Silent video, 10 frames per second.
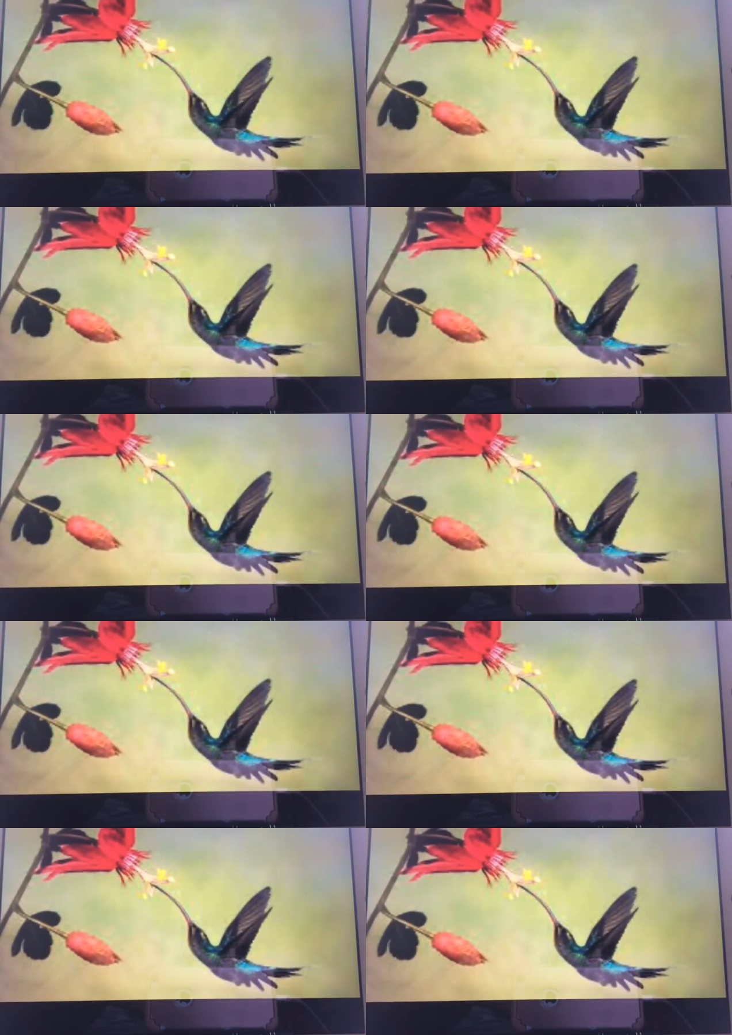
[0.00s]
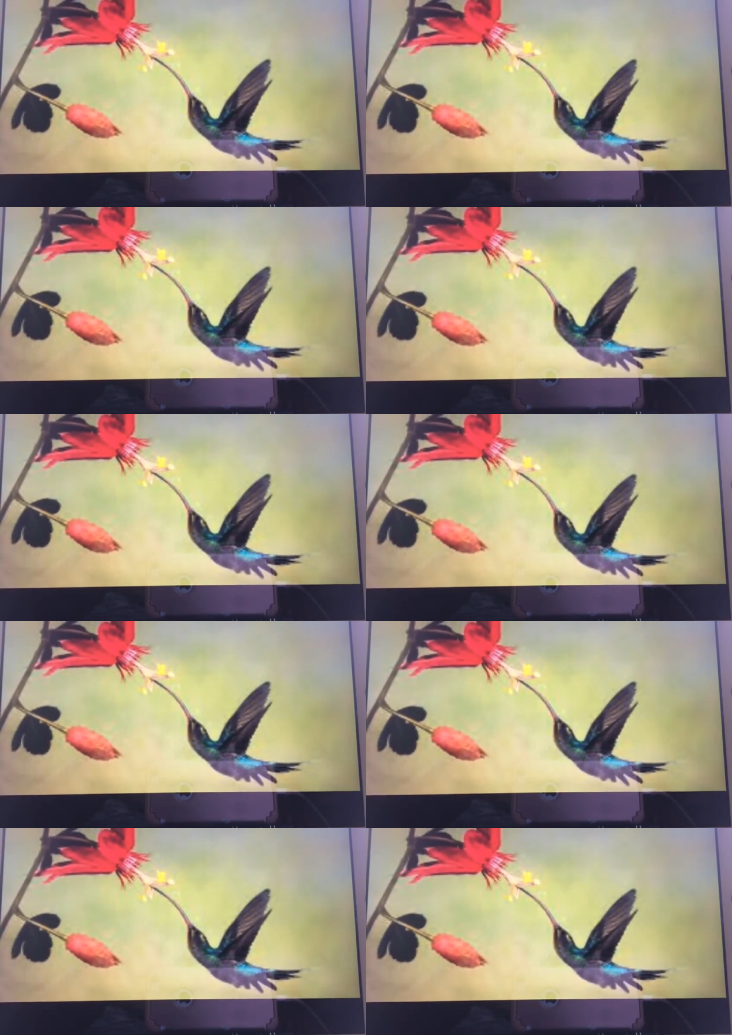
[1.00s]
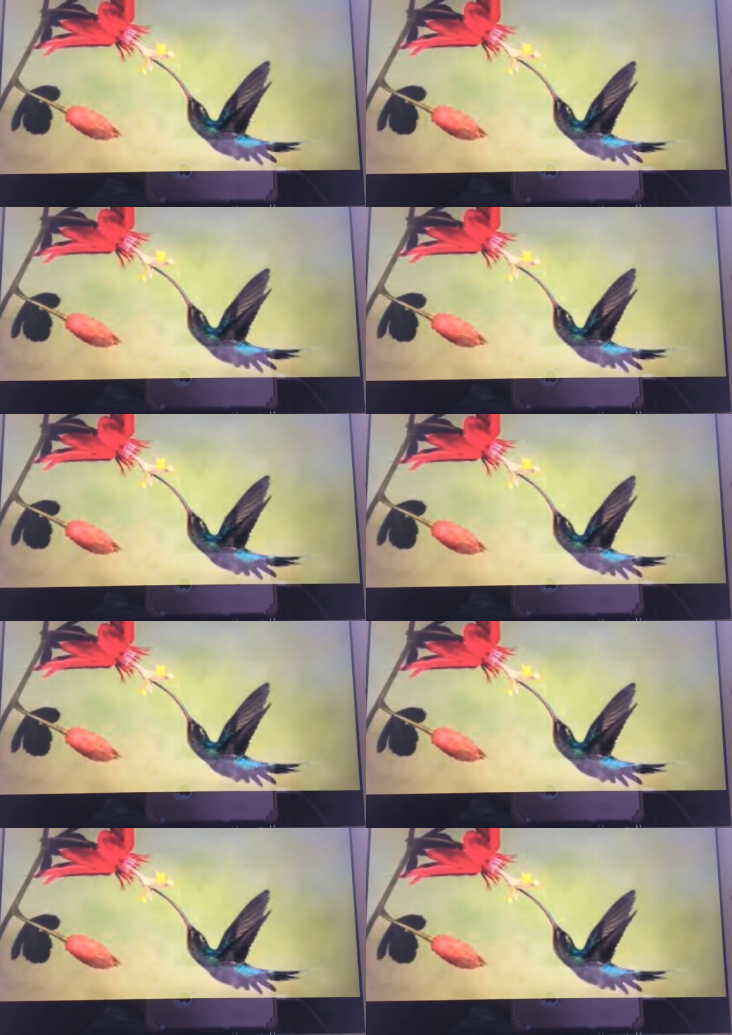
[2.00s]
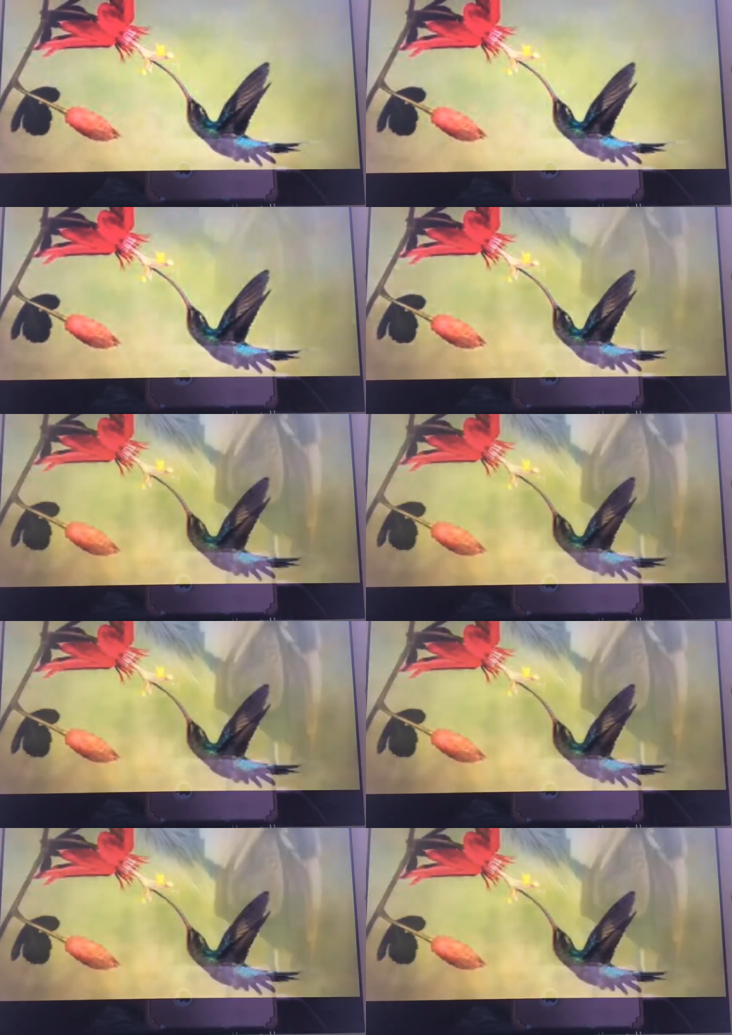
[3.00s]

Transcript: Nobody's mouth can be seen.